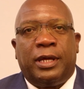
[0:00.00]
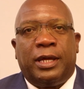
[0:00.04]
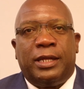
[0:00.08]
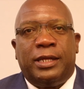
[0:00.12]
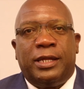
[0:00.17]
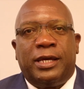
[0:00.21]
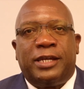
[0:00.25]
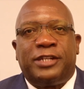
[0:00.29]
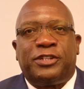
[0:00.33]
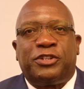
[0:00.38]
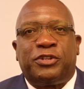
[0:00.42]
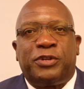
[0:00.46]

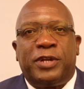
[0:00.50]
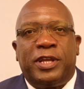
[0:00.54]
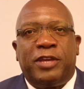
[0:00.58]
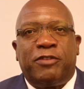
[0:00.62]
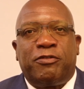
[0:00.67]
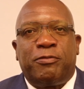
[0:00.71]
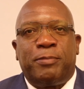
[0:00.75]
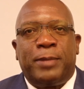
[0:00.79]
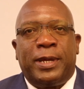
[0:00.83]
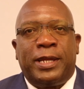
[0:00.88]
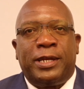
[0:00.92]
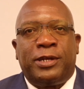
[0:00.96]
The
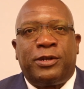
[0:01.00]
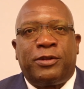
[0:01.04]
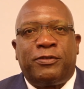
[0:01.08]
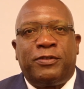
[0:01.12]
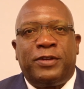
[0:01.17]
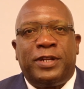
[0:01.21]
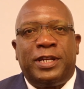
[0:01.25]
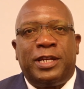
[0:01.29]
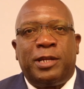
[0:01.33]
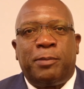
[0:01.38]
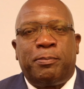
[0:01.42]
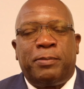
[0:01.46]
achievement of
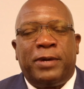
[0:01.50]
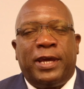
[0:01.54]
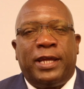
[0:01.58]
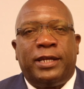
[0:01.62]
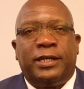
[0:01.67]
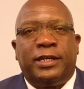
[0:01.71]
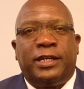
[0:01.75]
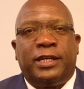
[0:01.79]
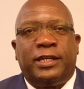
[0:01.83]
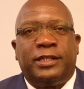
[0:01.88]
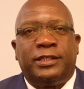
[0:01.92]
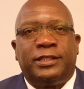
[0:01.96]

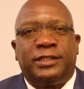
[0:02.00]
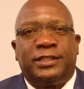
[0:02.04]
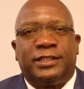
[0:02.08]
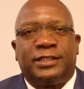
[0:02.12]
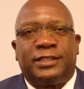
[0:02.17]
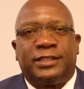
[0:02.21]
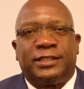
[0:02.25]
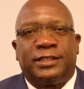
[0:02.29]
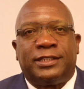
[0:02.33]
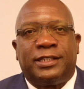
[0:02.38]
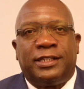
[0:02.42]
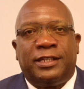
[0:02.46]

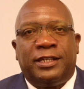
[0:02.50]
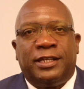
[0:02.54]
independence